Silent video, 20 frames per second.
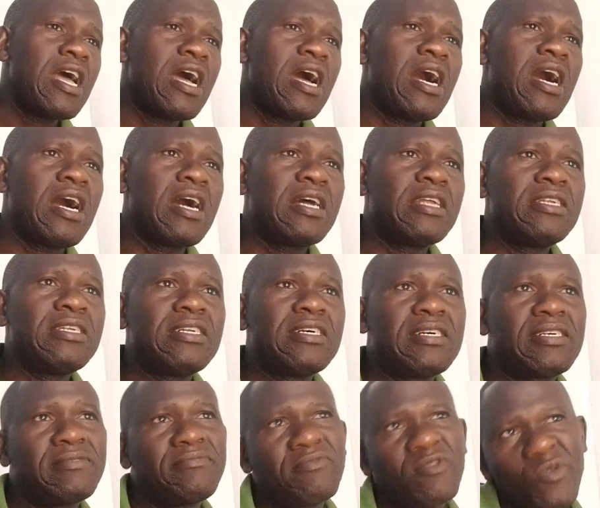And
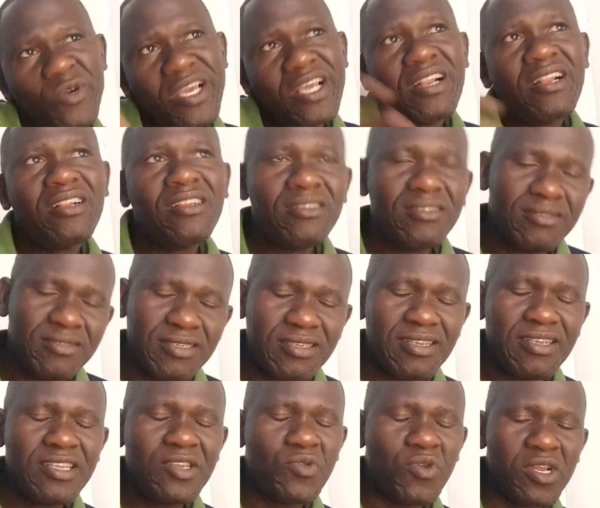well,
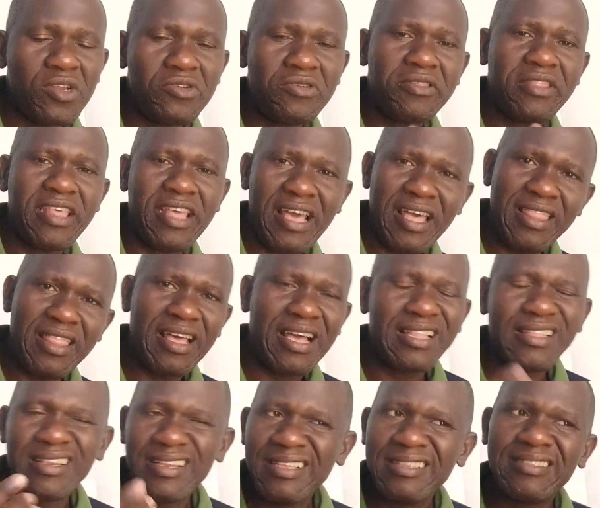in one or the other, at
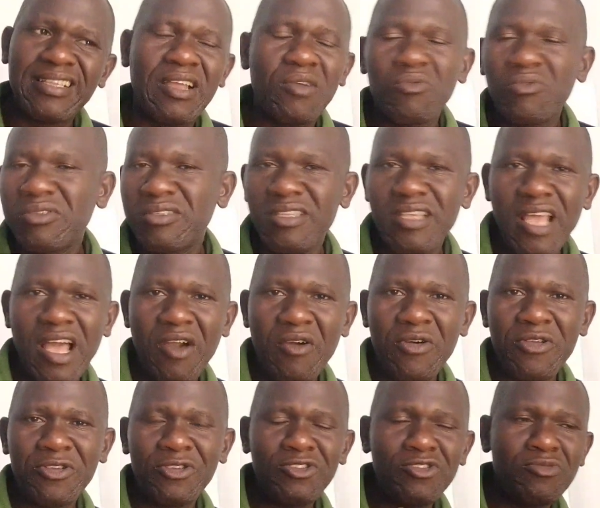least I could see how
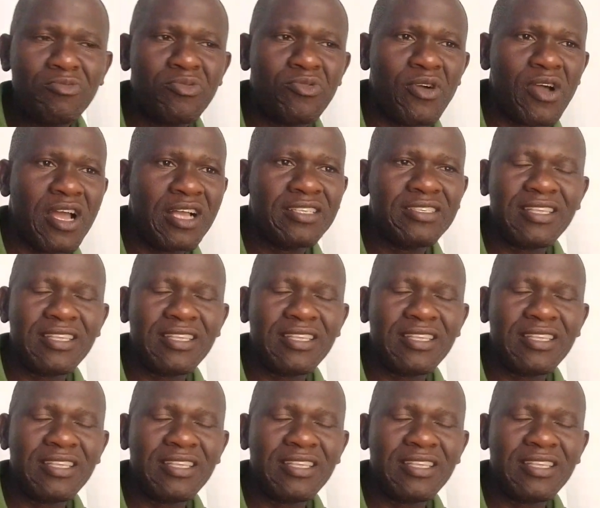YouTube works.